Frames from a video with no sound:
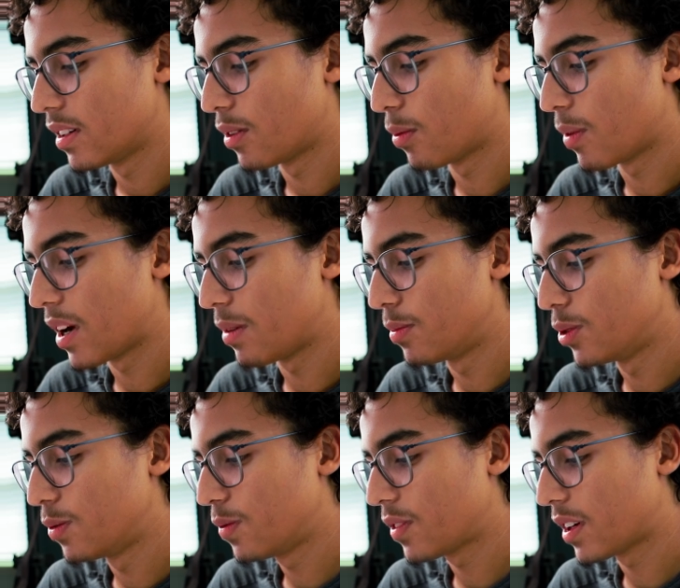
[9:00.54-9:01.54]
wide
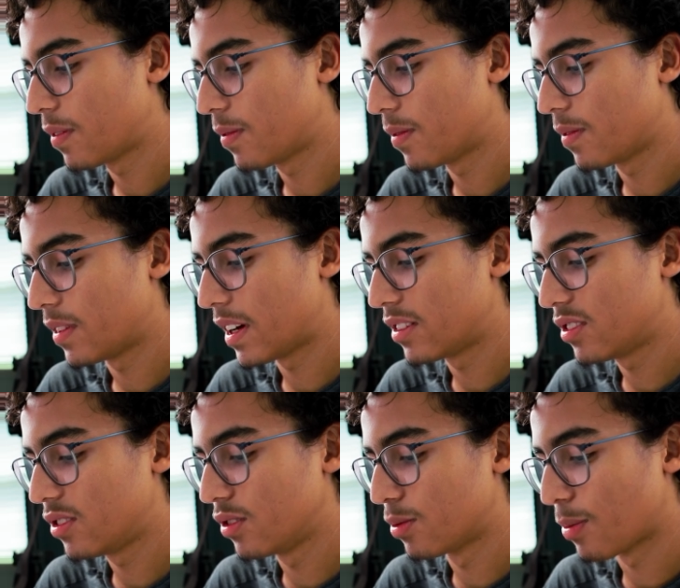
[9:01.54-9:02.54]
move. I'll
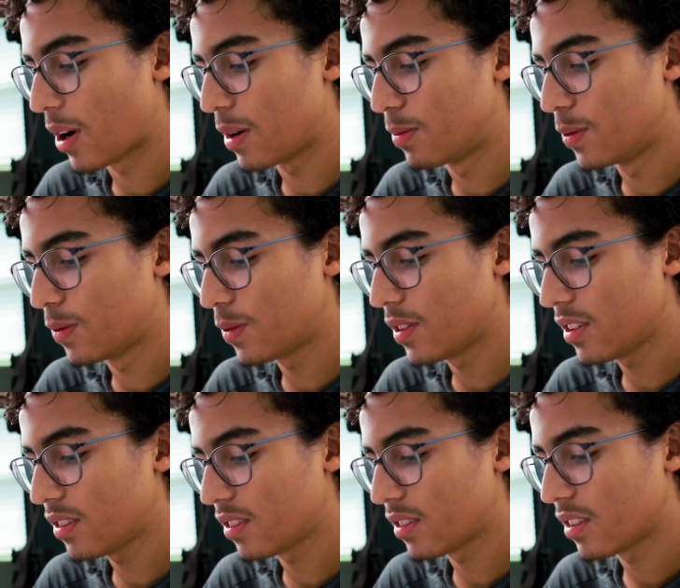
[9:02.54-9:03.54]
just use wide moves for
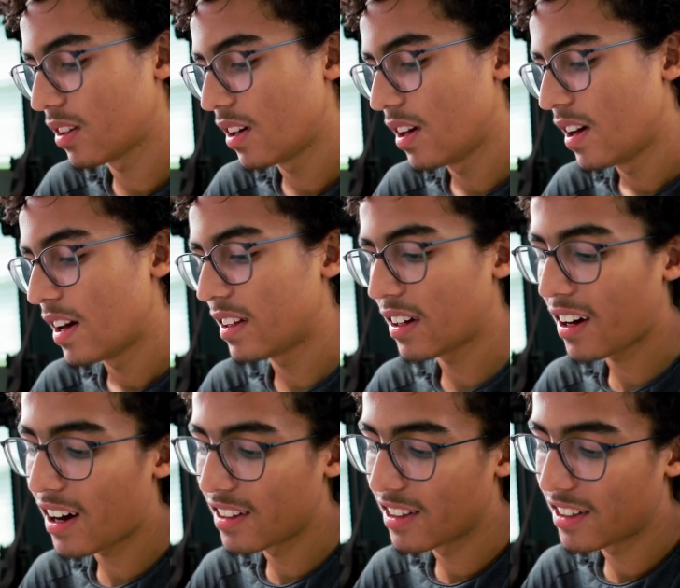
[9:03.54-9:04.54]
this. And I
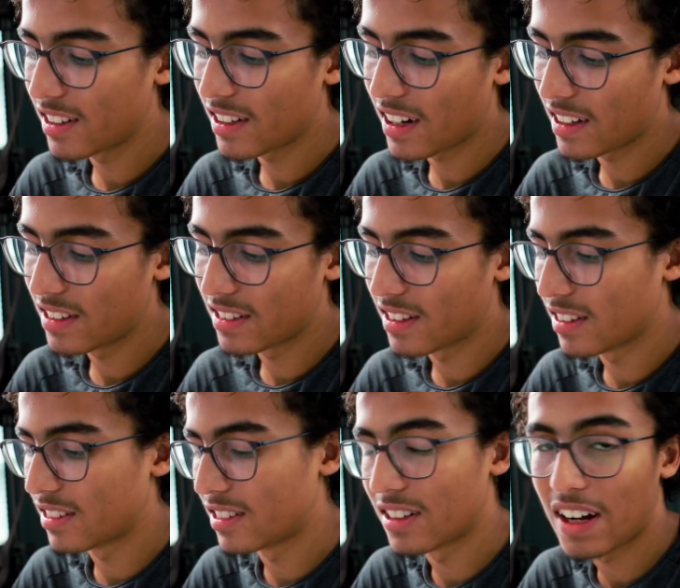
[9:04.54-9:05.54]
got unlucky I had this down
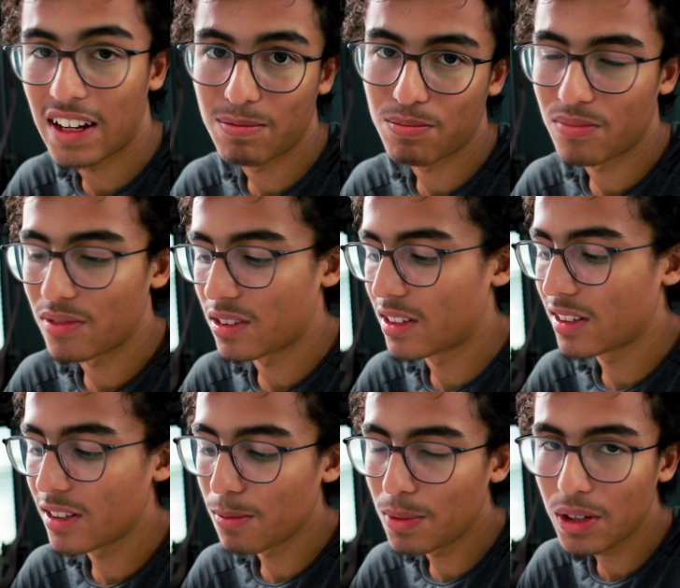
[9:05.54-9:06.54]
there. I This
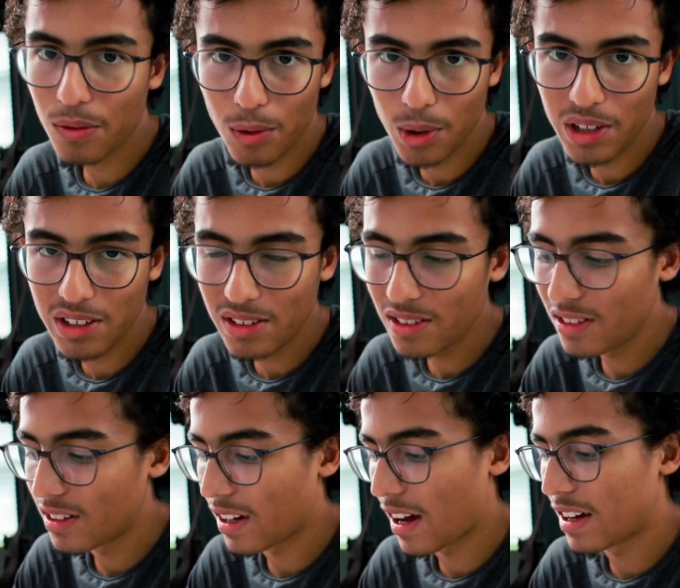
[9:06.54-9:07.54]
can be avoided.
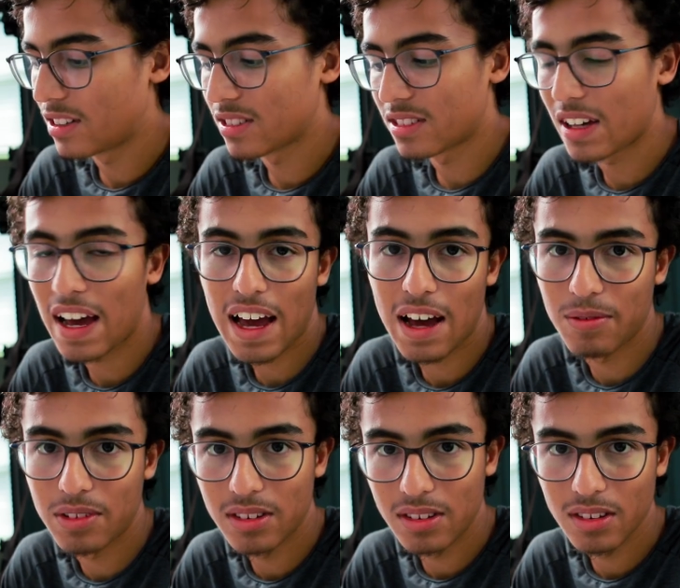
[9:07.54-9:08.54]
I just, I
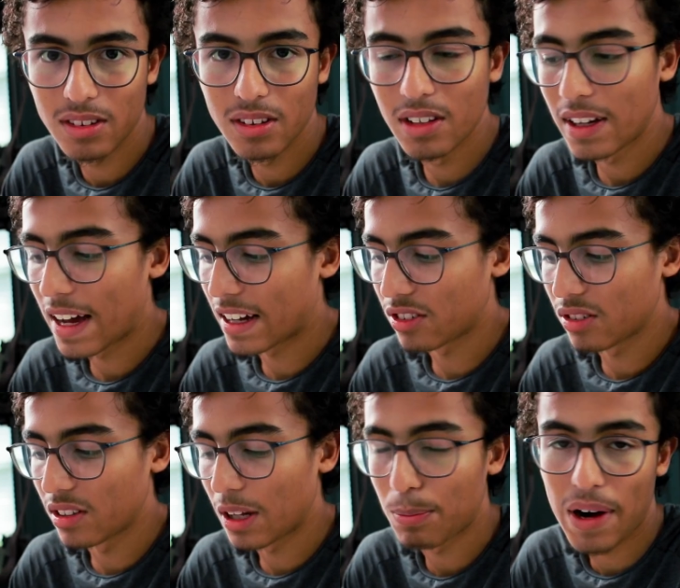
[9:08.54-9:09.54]
haven't
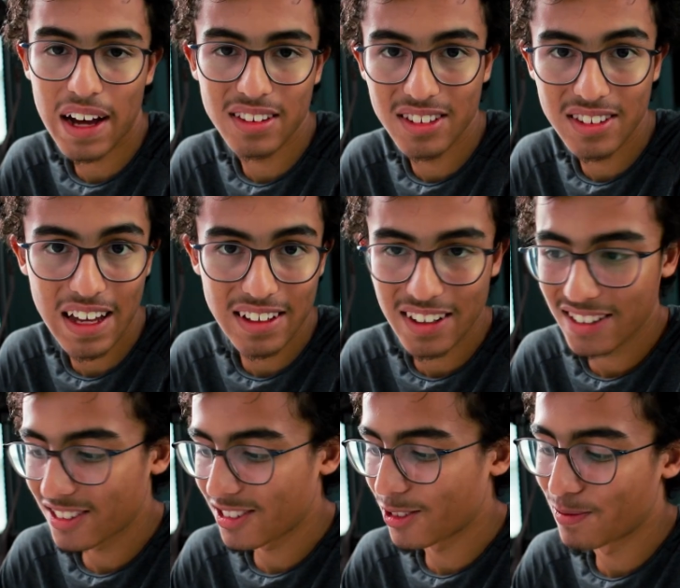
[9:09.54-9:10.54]
actually like practiced that
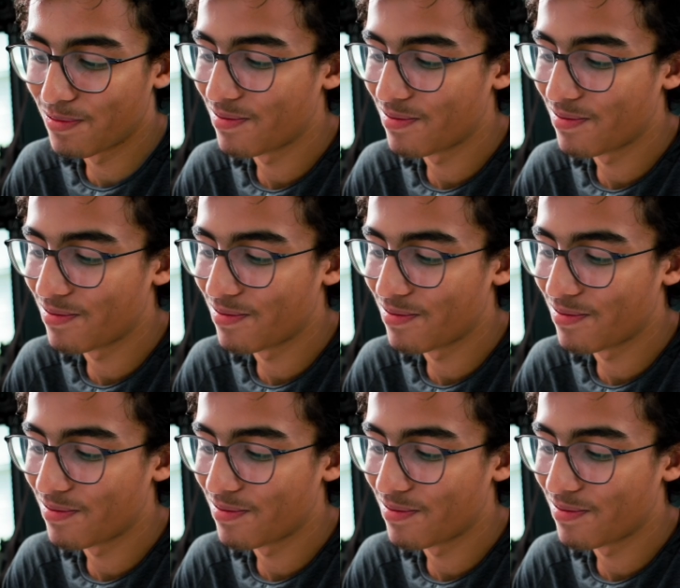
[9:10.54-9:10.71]
yet, so